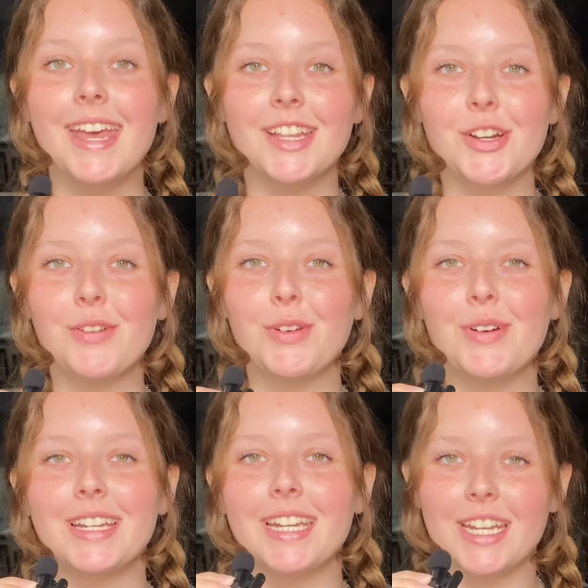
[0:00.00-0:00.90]
Hello
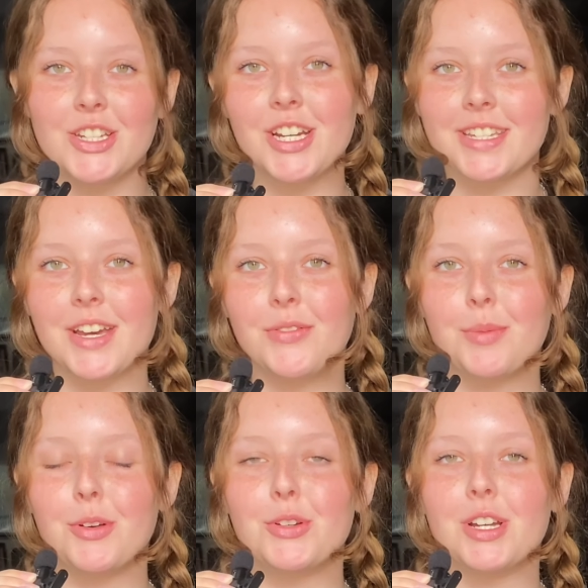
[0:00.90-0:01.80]
everyone, it's Chantelle from
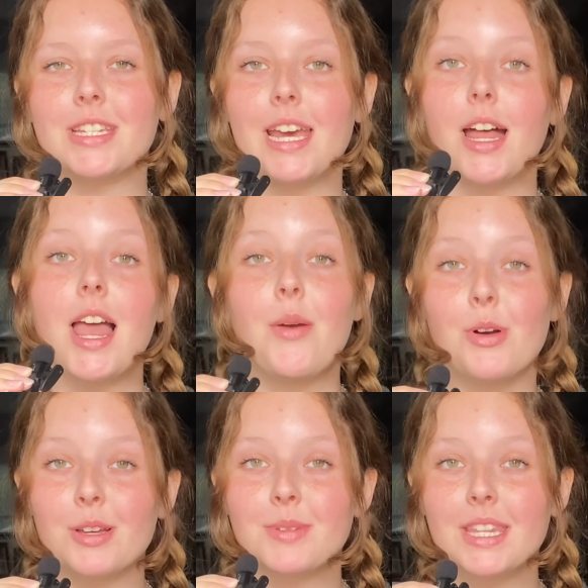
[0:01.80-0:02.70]
Crochantal and
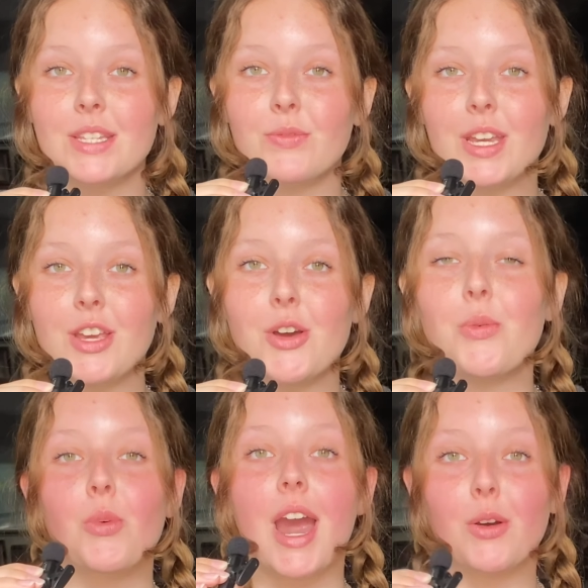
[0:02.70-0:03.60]
welcome to this video
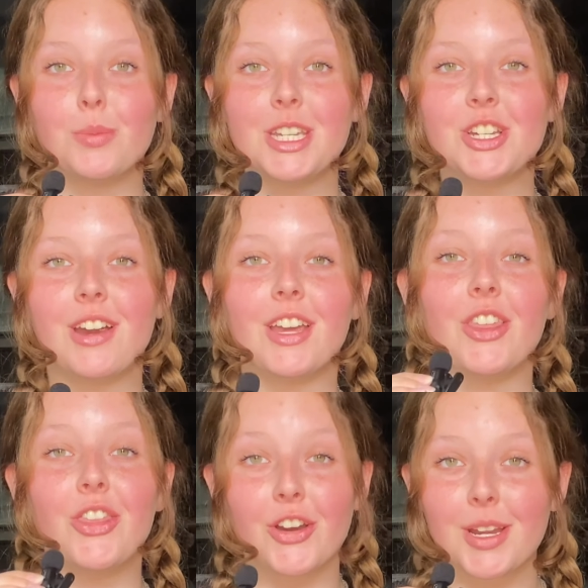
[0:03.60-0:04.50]
where I will be sharing
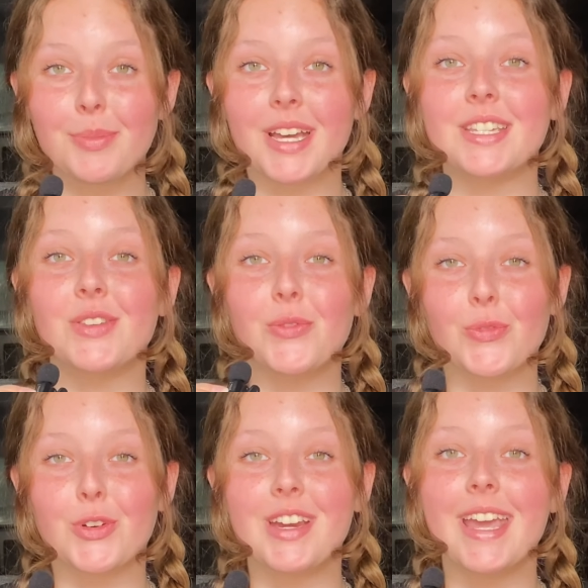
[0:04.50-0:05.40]
30 plus
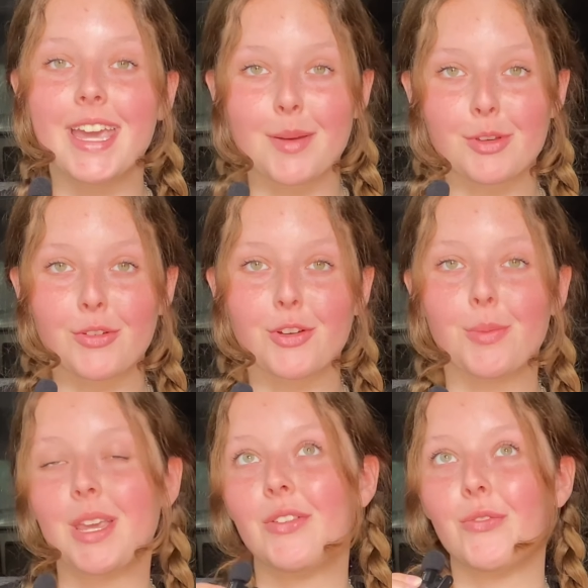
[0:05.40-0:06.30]
free
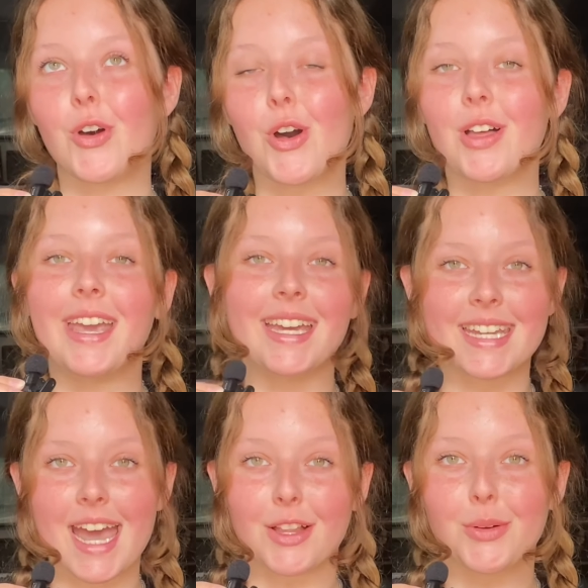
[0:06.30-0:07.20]
amigurumi fall and
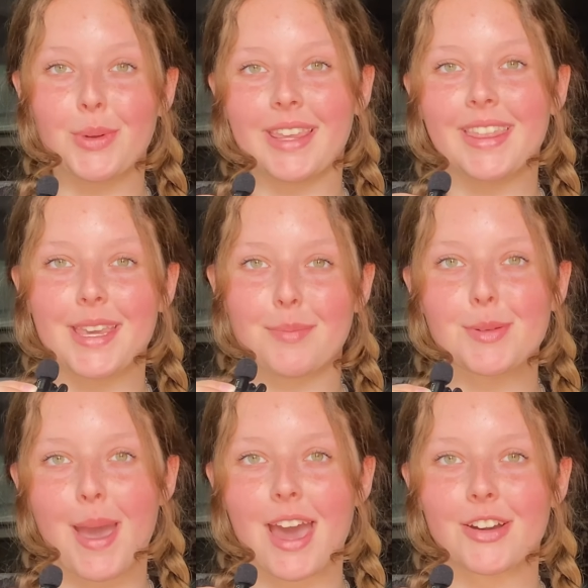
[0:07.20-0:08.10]
Halloween
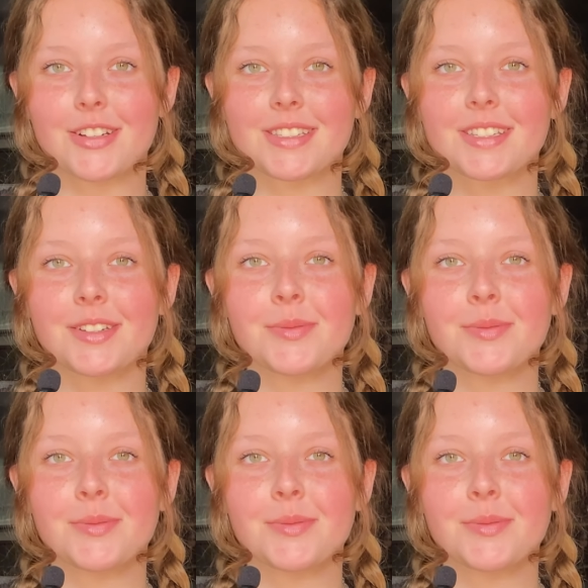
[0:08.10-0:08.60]
themed patterns.